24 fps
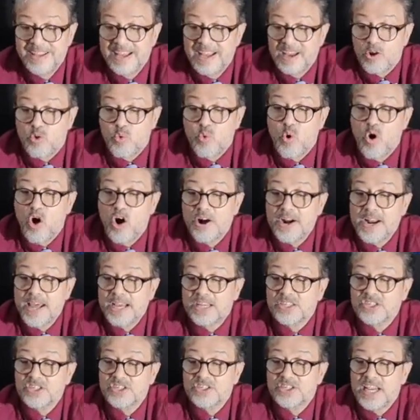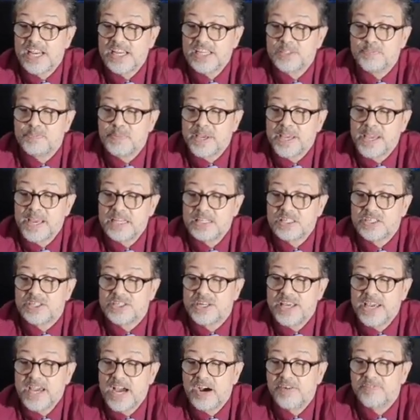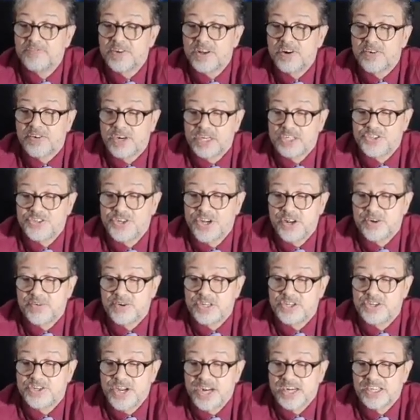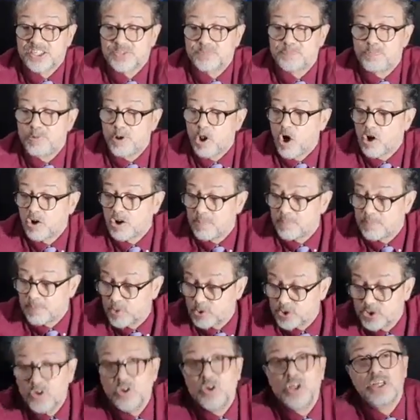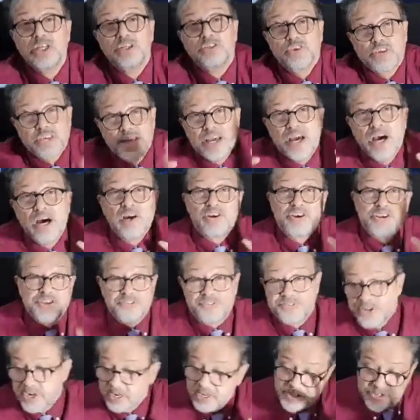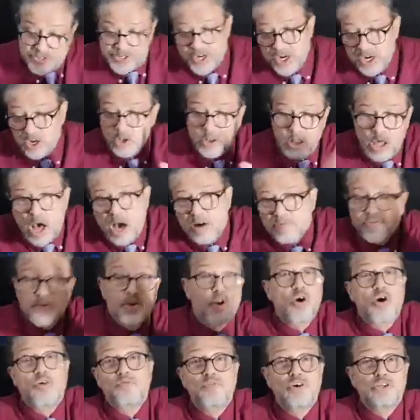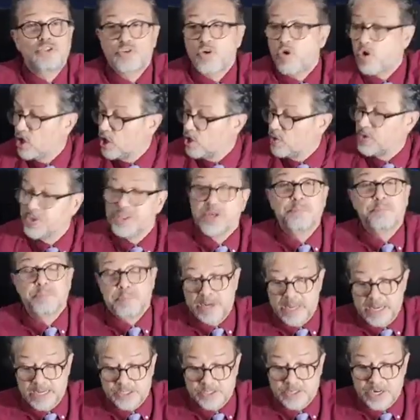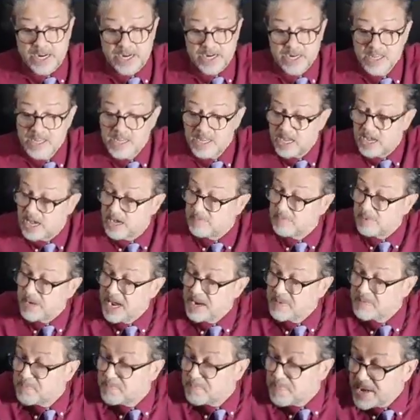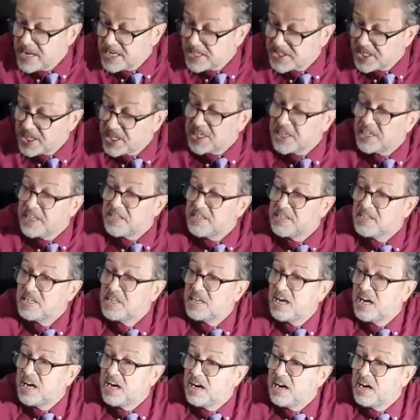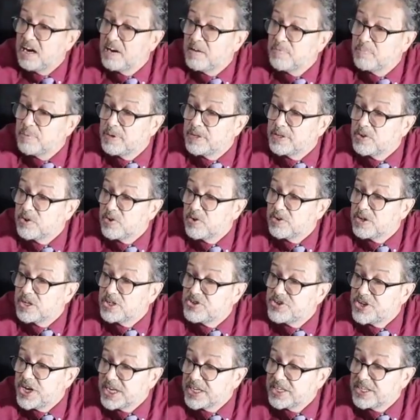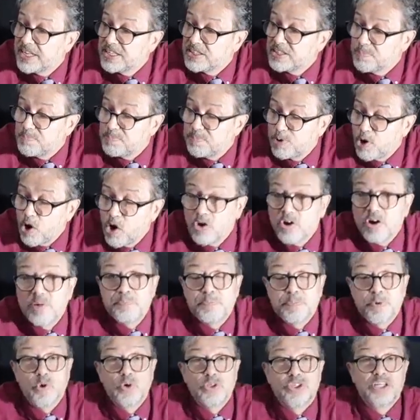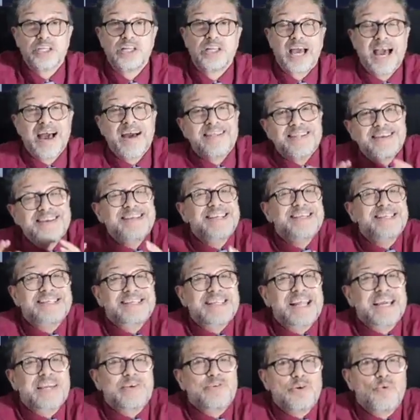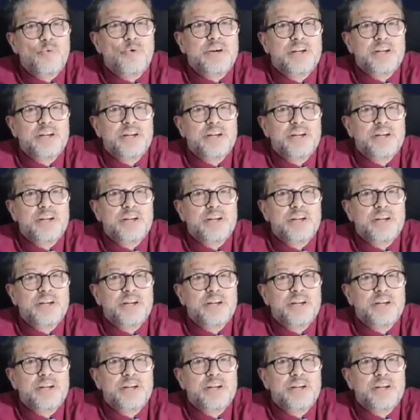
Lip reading: Quad exercise begins day after Russia rejects bloc approach. So here, Sergei Lavrov was all over the place, right? And basically, rejecting the bloc approach. And he's like, you know what?